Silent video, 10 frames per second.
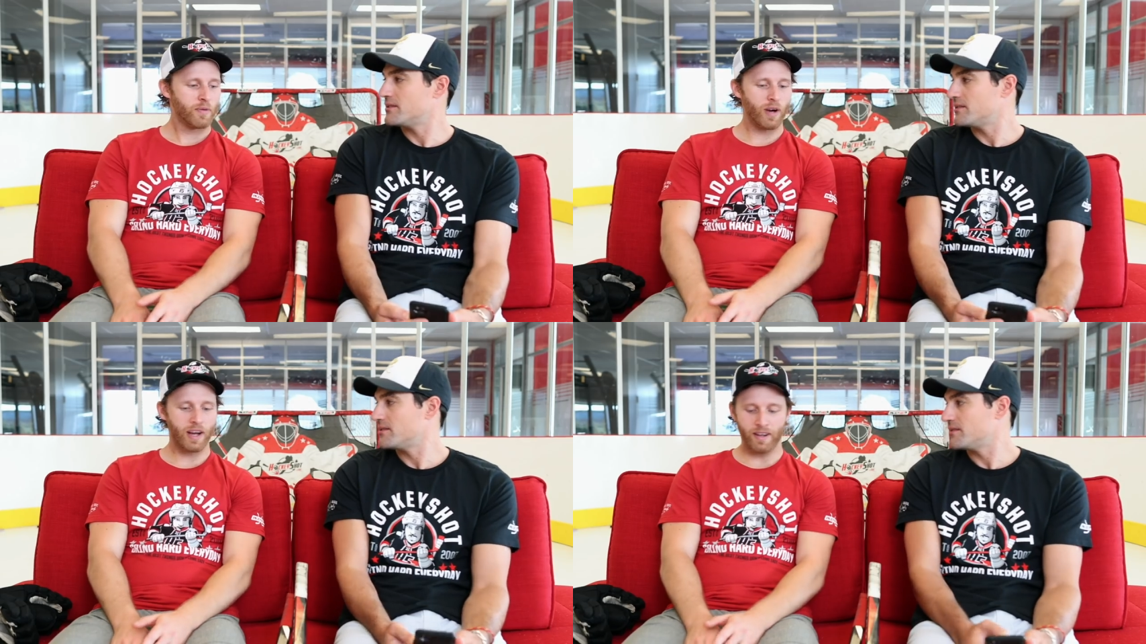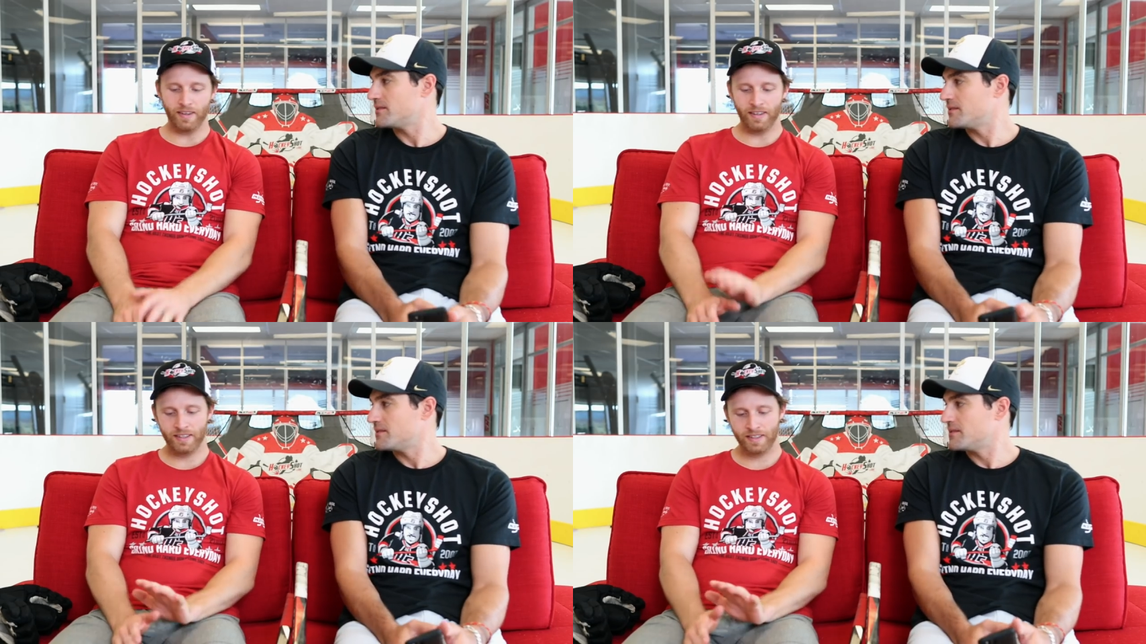
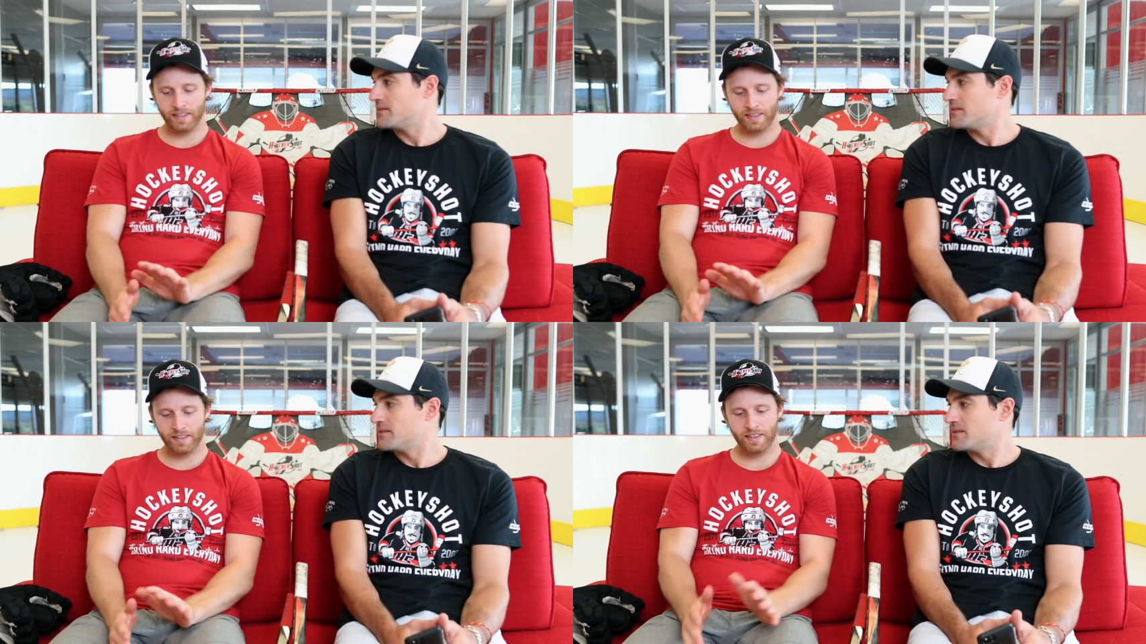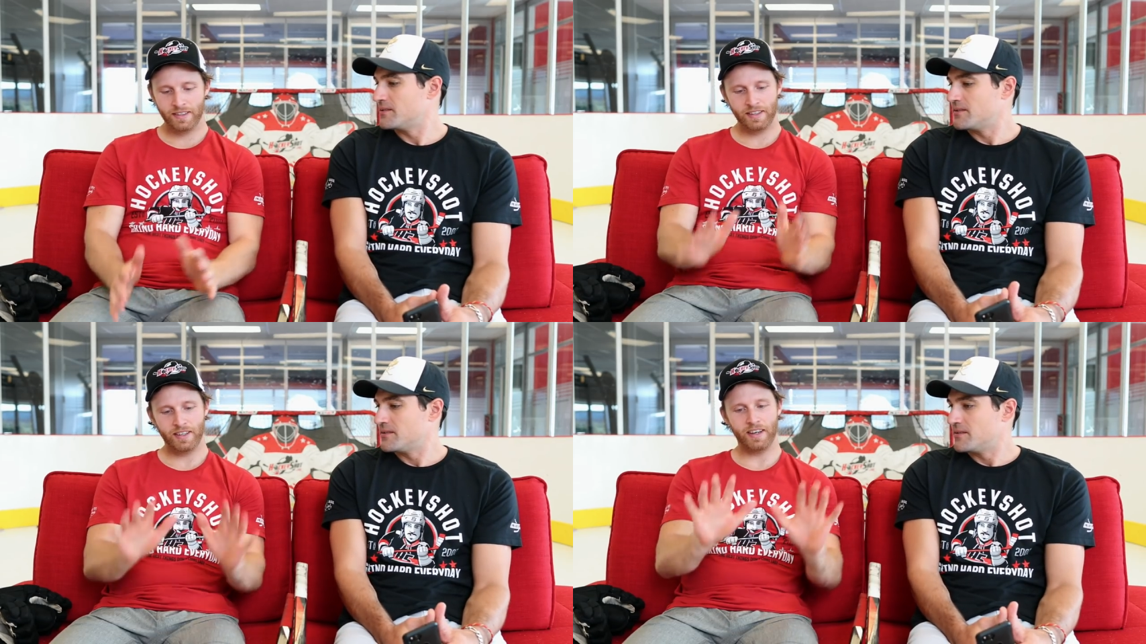Speaker 1: Well,
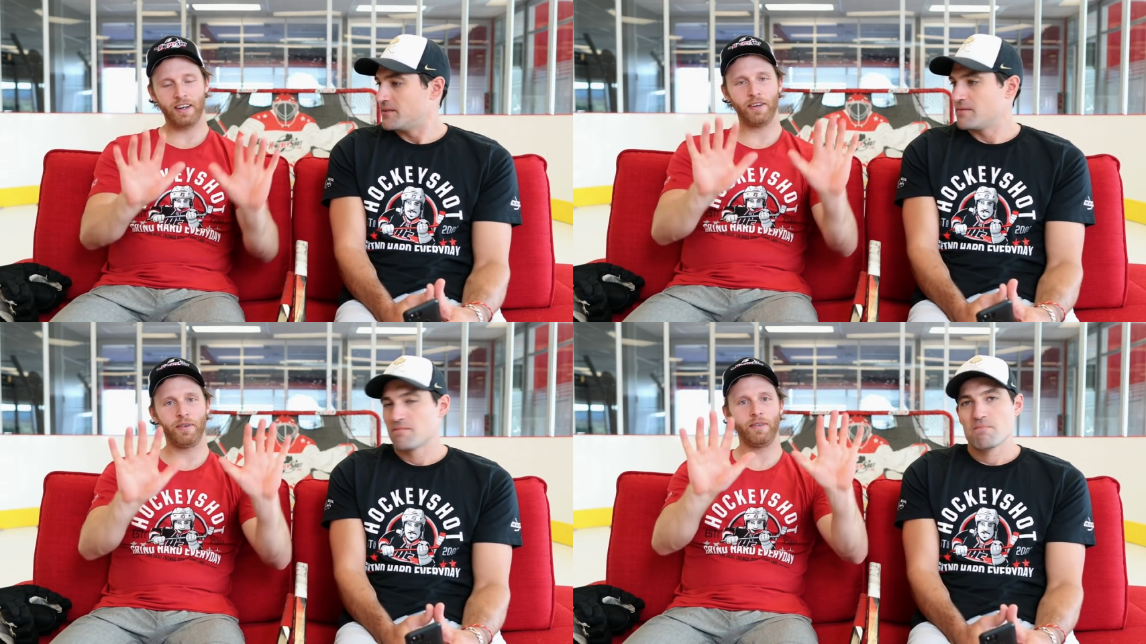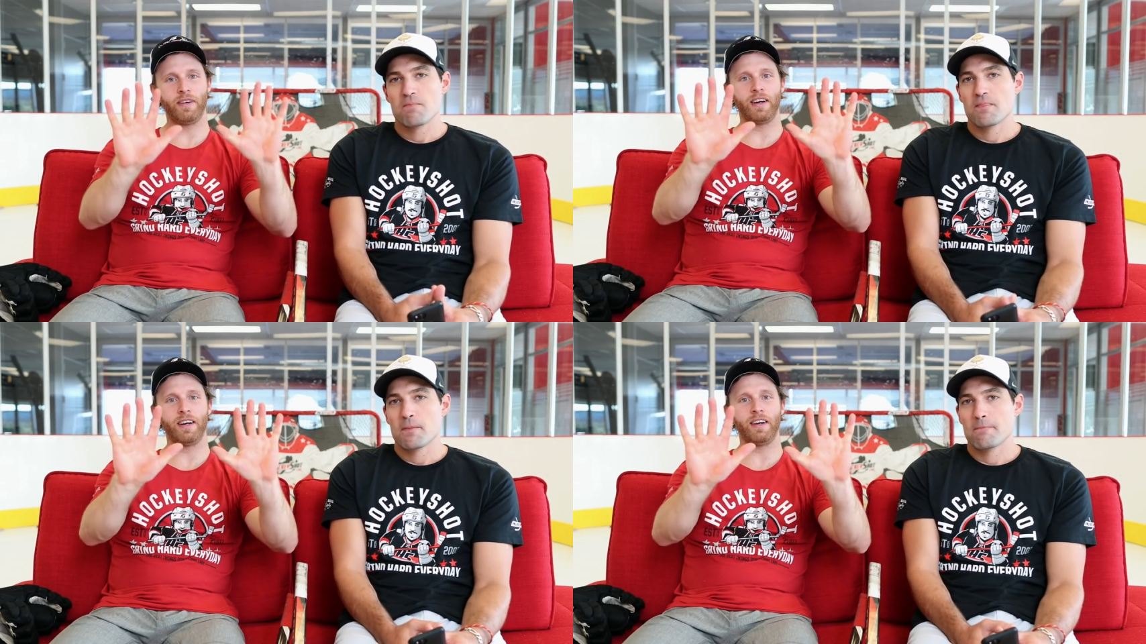you got
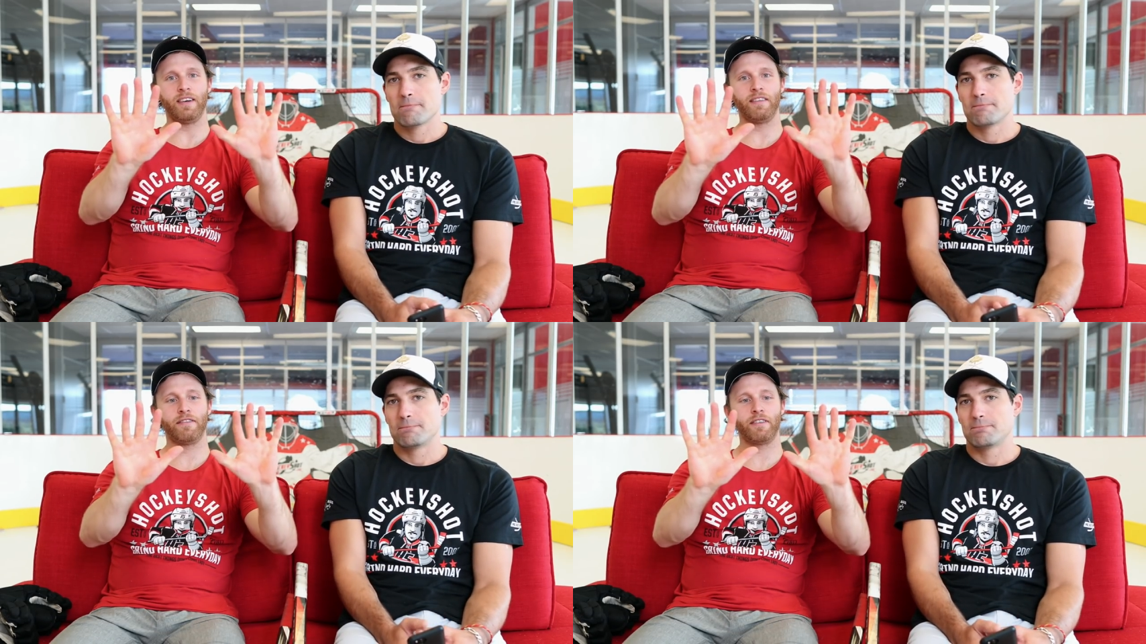to uh,